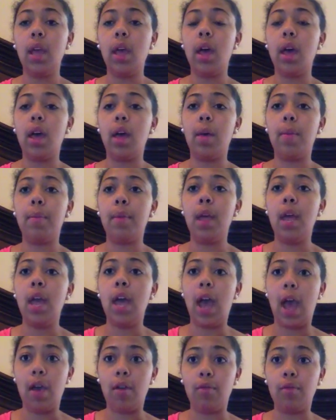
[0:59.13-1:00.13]
I
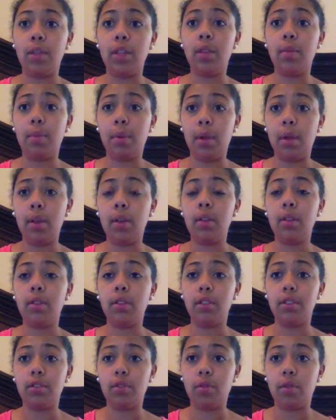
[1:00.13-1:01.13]
would read the book,
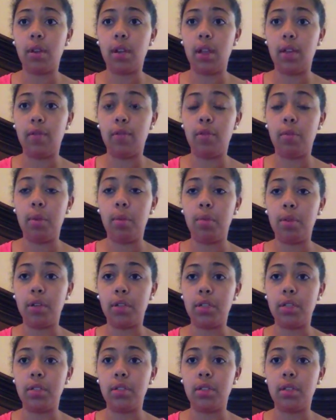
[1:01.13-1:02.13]
The Story of Ruby
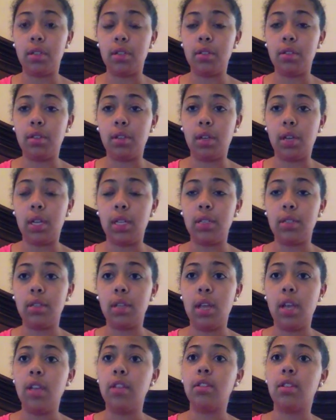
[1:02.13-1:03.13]
Bridges, to the students
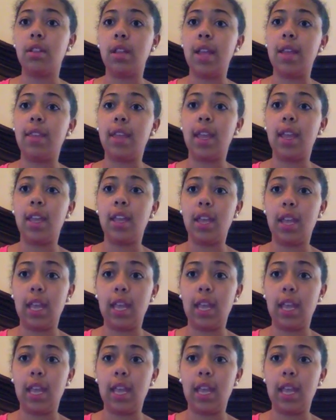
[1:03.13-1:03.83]
so that they could